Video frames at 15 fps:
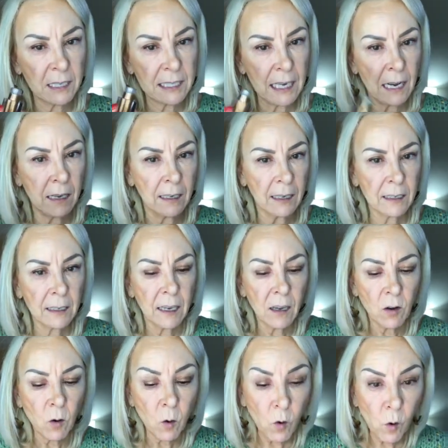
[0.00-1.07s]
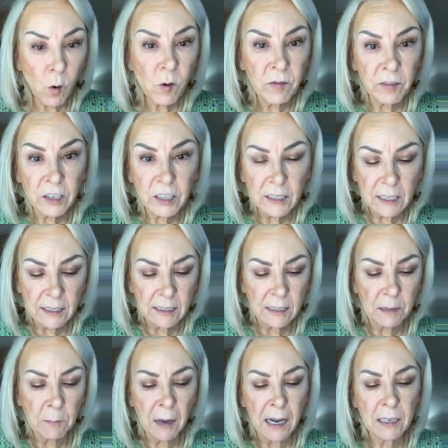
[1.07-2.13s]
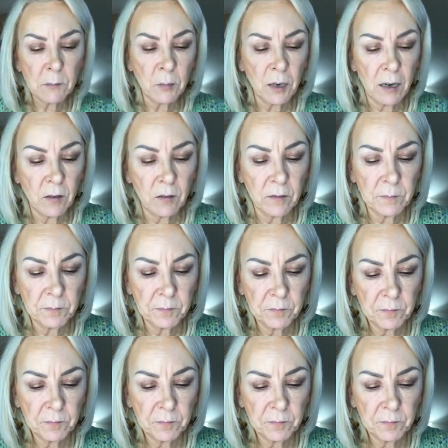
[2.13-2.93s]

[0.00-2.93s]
metallic, overt is the matte brown.